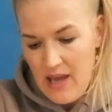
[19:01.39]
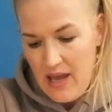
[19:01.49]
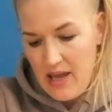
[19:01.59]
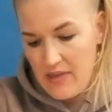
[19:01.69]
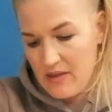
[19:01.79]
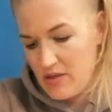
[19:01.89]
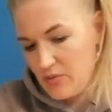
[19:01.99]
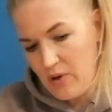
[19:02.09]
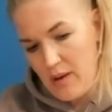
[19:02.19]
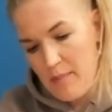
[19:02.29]
and the
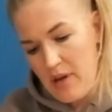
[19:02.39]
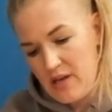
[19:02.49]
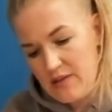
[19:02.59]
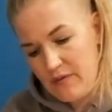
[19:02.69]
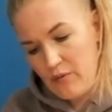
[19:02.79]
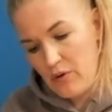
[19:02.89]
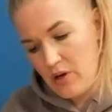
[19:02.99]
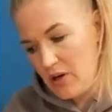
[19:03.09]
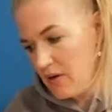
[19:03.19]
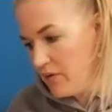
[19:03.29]
drum is
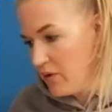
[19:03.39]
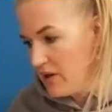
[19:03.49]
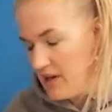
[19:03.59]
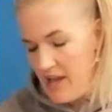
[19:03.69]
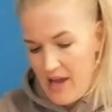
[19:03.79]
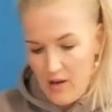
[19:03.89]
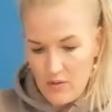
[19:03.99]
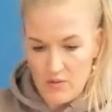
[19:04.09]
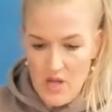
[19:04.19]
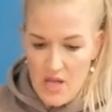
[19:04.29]
for
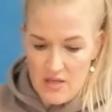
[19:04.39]
now.